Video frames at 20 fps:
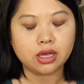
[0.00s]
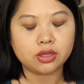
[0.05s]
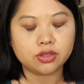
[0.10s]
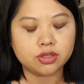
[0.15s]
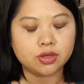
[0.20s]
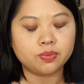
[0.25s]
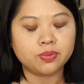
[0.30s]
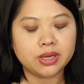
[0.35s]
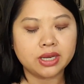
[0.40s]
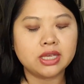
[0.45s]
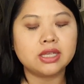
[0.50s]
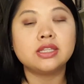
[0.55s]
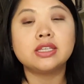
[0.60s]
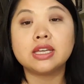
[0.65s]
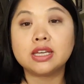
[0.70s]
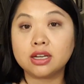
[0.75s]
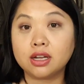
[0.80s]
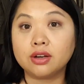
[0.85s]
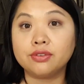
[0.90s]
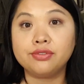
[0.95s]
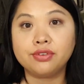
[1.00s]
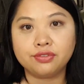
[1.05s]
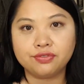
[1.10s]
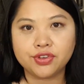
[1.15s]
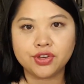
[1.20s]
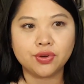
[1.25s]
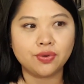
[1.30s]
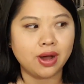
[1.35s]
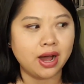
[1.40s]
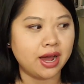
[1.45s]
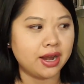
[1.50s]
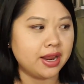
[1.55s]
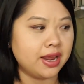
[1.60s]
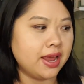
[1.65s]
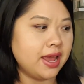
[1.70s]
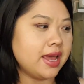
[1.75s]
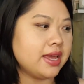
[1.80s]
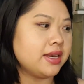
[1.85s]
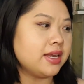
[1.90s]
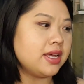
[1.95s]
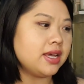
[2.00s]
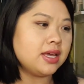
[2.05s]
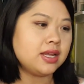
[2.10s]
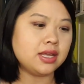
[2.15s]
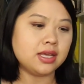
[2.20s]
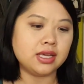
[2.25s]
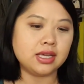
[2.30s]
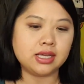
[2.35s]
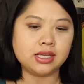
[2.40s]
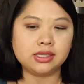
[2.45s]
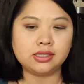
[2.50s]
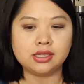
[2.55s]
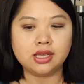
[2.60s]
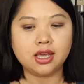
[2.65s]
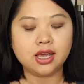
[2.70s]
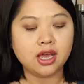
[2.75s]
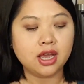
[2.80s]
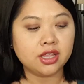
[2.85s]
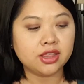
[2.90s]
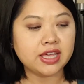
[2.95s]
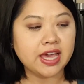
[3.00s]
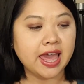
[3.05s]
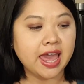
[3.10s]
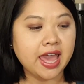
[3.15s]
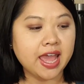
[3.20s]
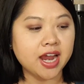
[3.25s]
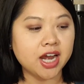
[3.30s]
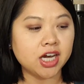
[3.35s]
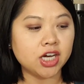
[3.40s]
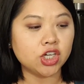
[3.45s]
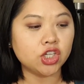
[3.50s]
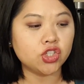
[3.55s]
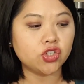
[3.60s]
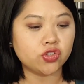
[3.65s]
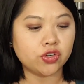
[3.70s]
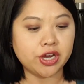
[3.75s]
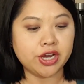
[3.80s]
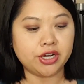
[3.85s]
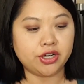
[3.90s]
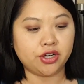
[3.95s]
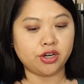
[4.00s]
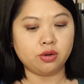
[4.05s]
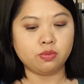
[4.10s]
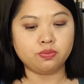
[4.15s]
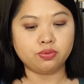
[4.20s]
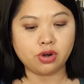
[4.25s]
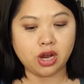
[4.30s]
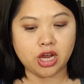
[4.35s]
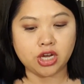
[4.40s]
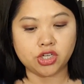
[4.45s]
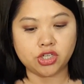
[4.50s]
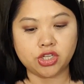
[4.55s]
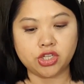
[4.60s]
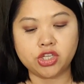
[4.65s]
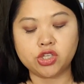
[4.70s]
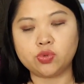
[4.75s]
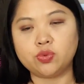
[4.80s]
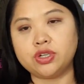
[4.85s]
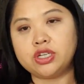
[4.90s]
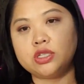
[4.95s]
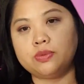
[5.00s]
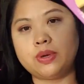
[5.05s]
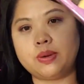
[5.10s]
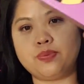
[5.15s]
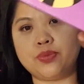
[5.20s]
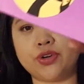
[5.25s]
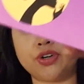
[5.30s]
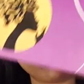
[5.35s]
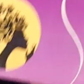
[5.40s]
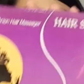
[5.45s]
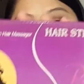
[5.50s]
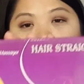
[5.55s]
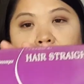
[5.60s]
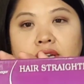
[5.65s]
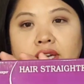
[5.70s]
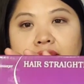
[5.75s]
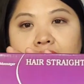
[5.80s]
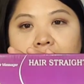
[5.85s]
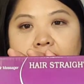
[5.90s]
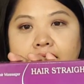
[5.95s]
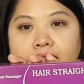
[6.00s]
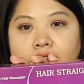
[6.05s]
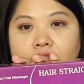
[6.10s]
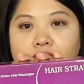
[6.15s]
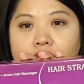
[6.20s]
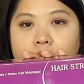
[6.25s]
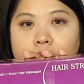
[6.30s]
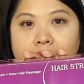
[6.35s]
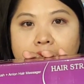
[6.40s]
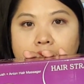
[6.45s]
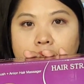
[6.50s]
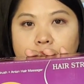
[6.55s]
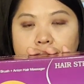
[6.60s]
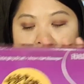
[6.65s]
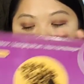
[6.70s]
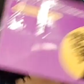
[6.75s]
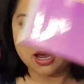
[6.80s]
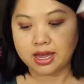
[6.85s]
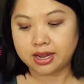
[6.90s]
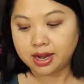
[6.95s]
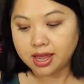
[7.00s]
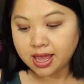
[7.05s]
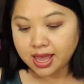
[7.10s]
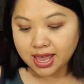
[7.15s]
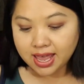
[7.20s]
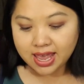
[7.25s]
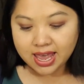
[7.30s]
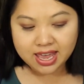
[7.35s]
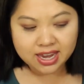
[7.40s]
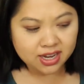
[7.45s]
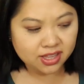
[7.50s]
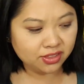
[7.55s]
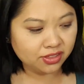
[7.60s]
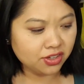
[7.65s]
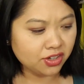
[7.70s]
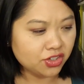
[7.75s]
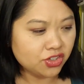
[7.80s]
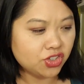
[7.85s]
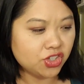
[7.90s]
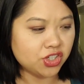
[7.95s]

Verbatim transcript: somebody did a review on it. And it is the hair straightener brush. And this one is by Pretty Queen. I got it from Amazon. And it looks